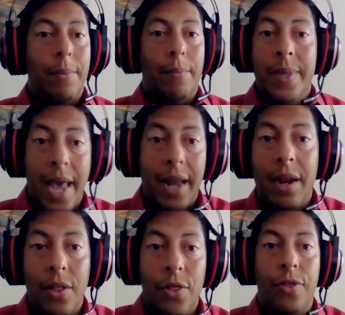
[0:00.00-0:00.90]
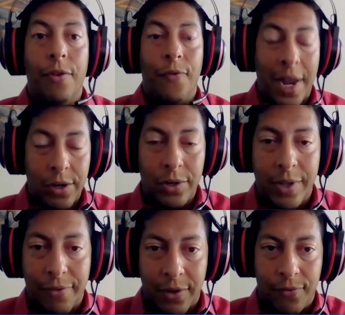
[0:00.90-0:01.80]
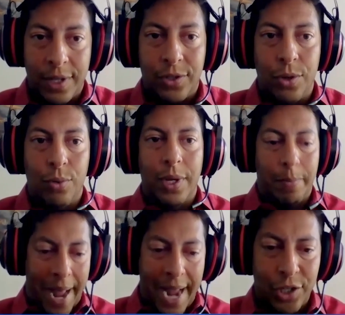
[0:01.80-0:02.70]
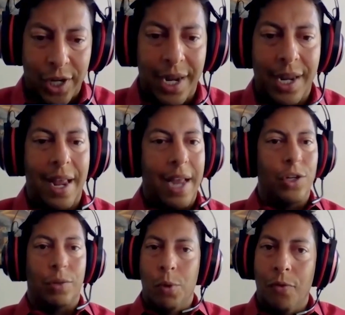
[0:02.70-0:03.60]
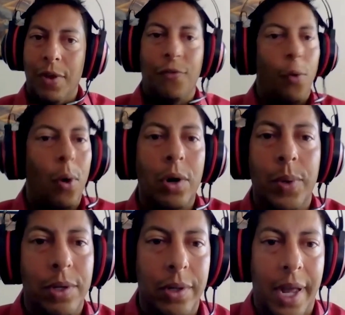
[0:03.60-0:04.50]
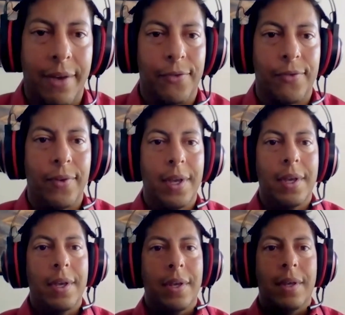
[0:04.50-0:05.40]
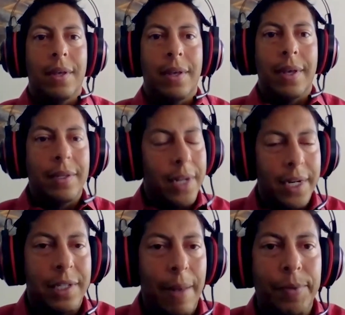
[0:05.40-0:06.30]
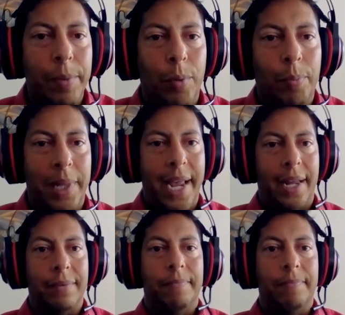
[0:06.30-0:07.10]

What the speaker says: Yet the vendors have convinced you that patching it and just moving forward with your life is an acceptable plan.